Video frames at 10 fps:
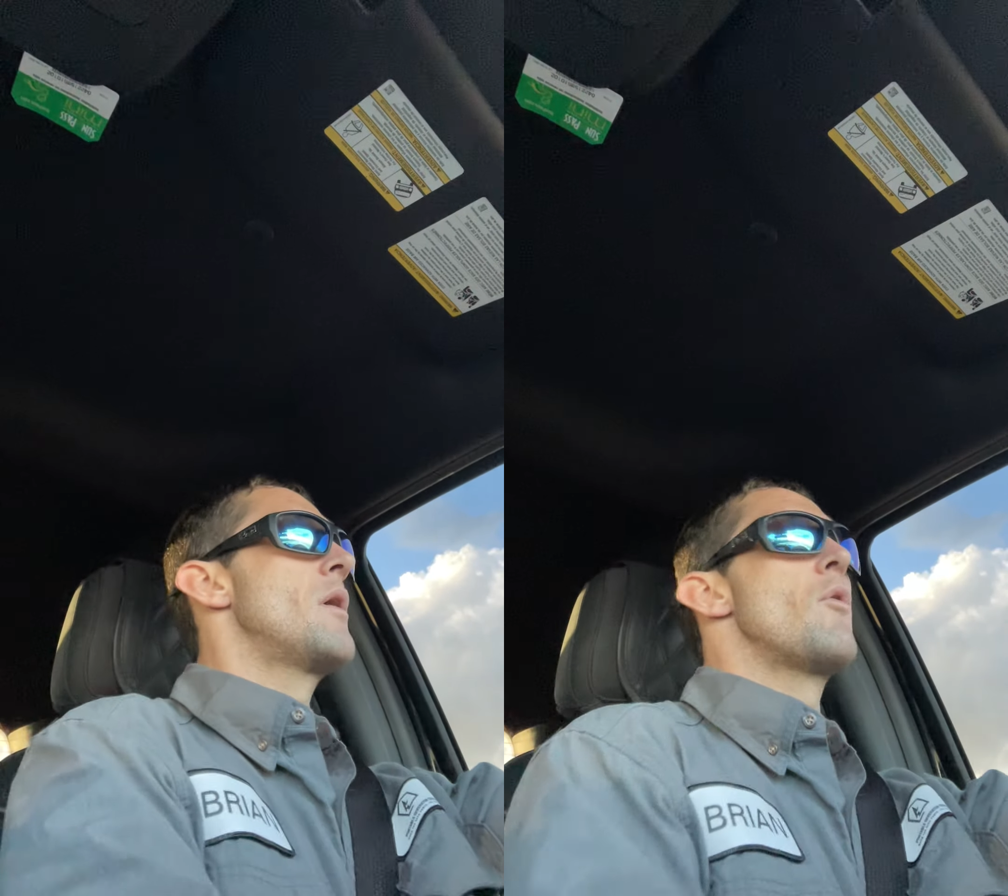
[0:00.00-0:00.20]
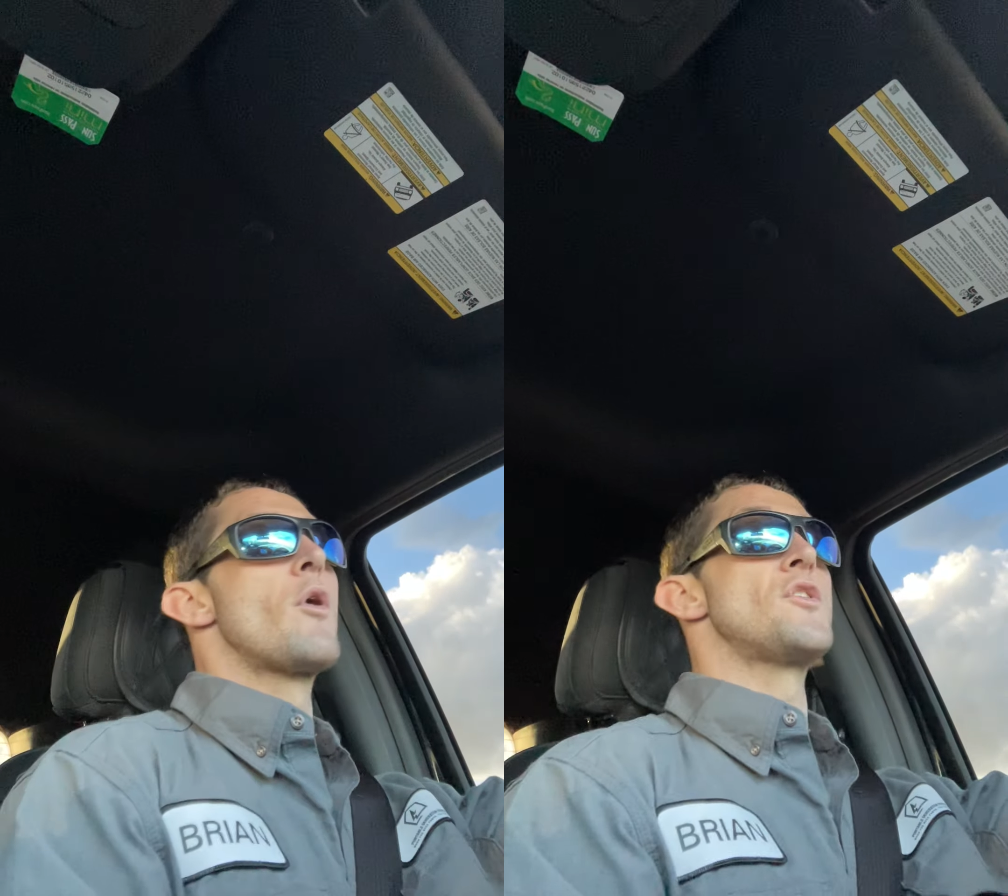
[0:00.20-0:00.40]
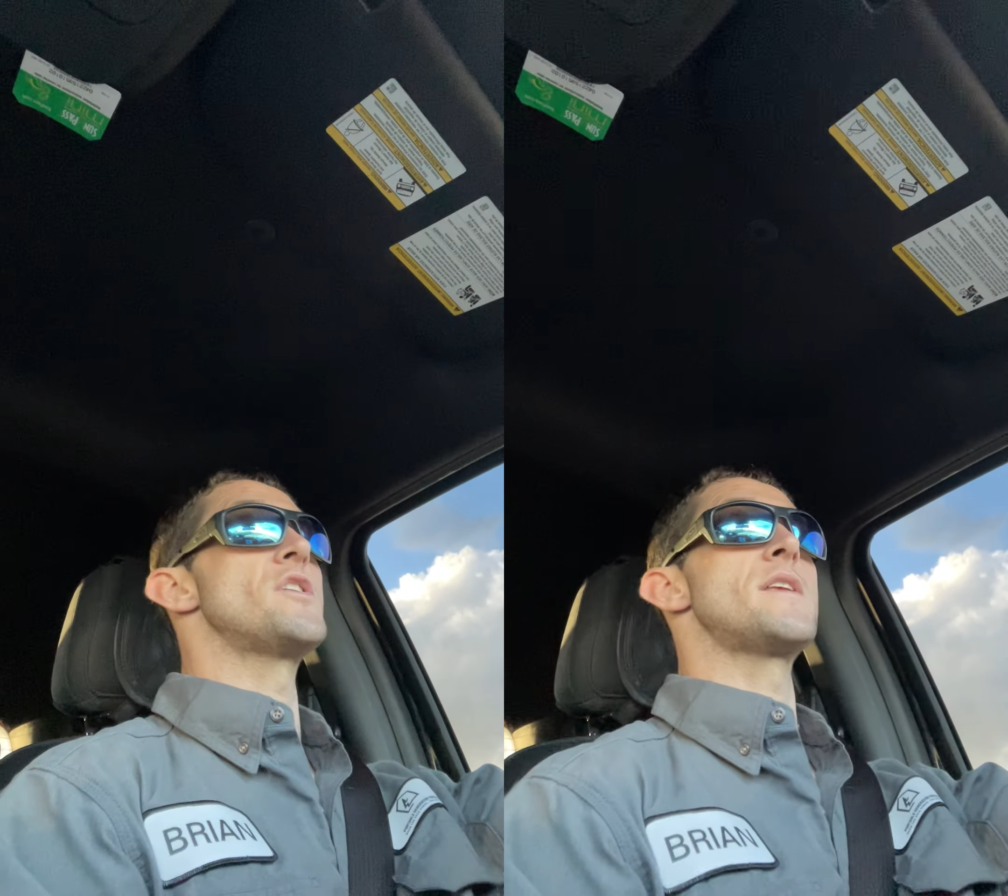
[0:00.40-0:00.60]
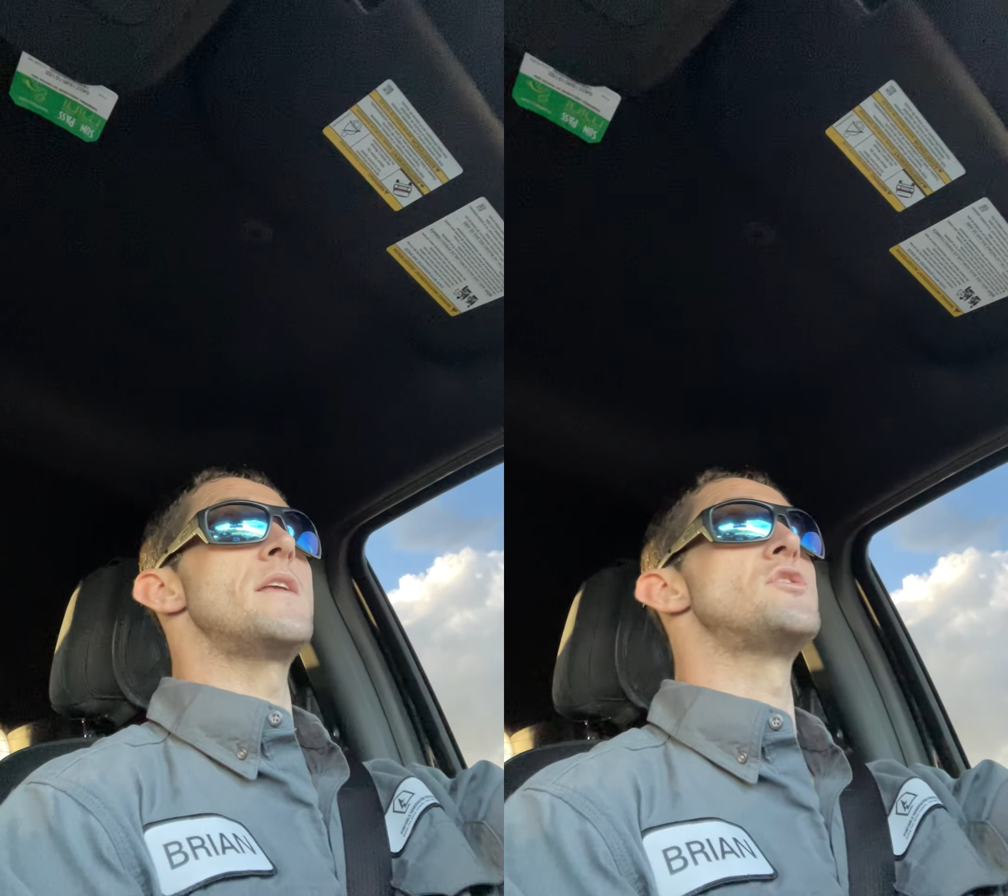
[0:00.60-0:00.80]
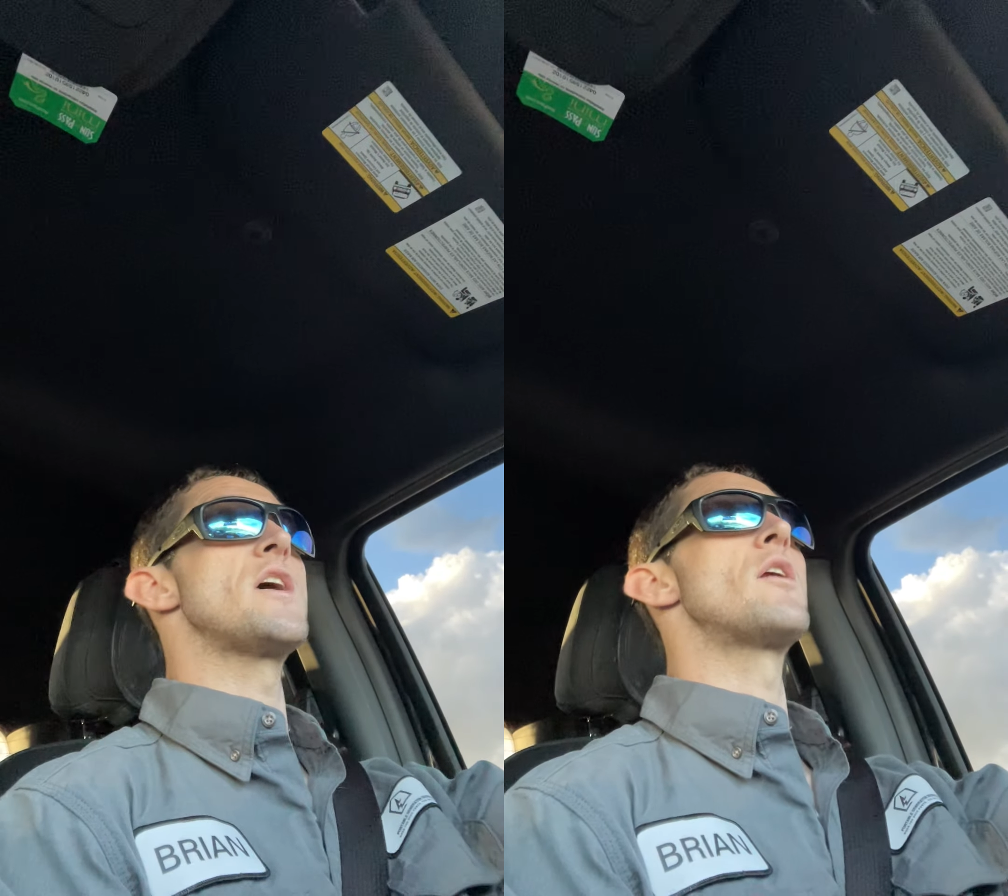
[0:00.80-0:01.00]
or just
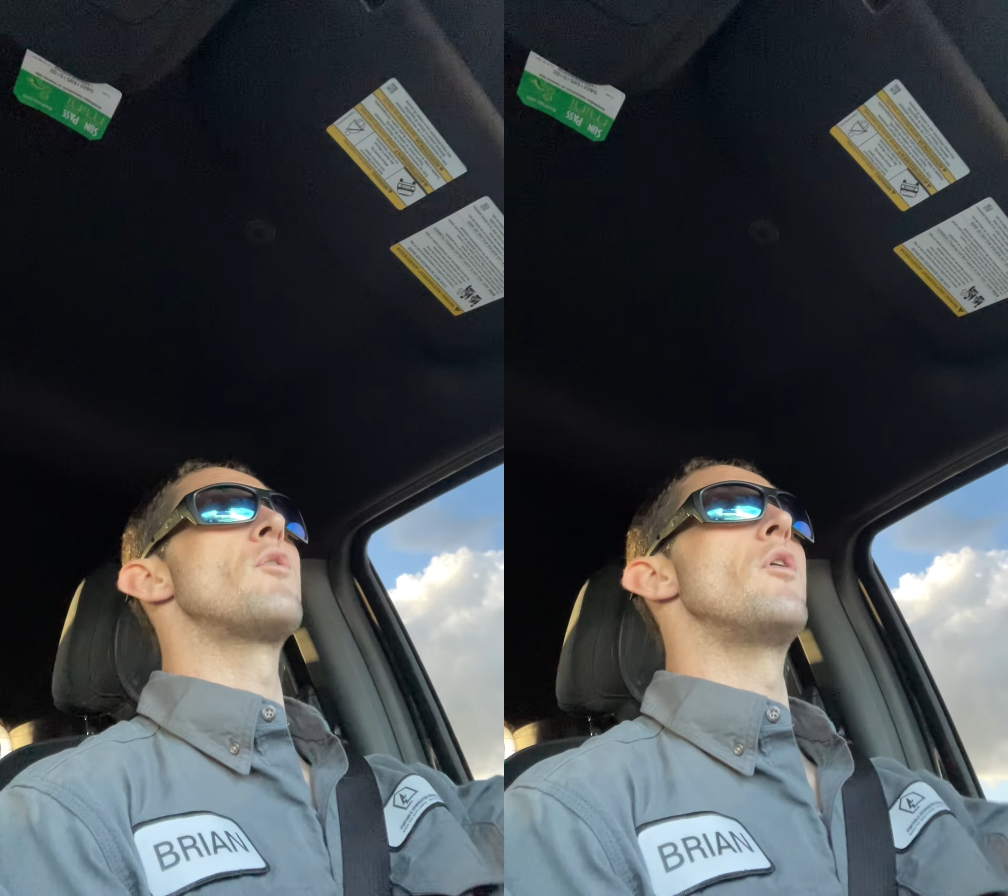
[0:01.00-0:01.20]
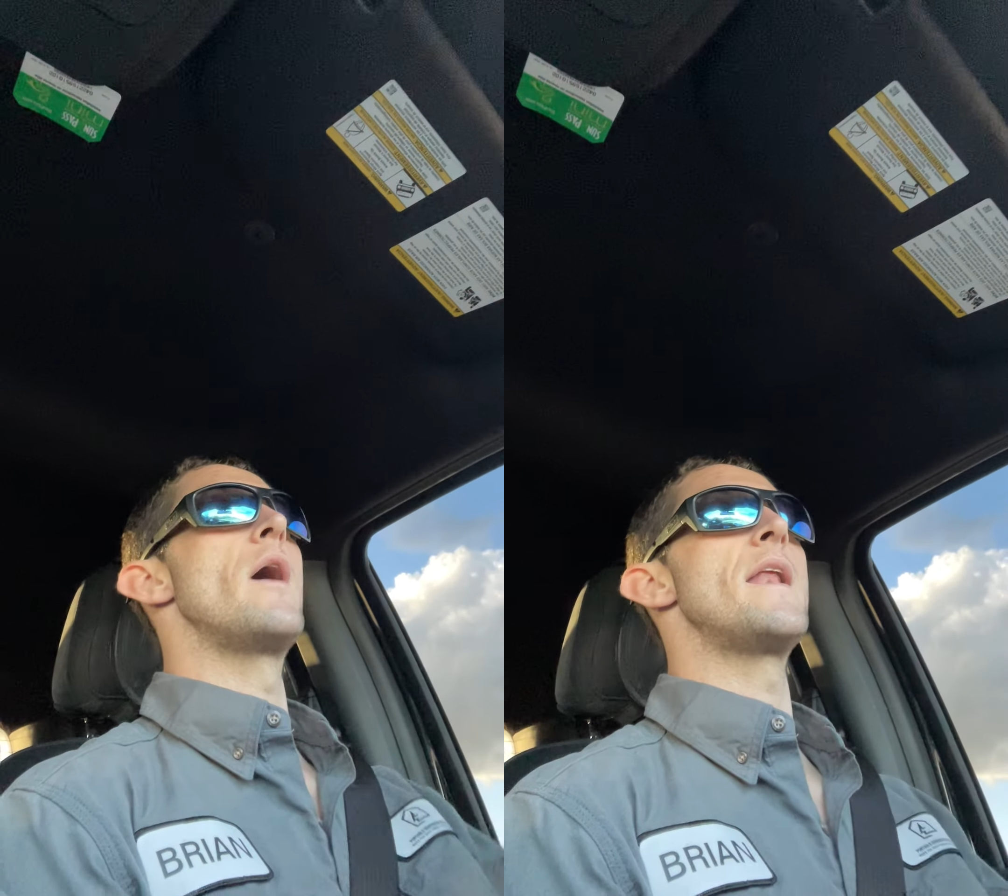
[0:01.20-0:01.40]
in general,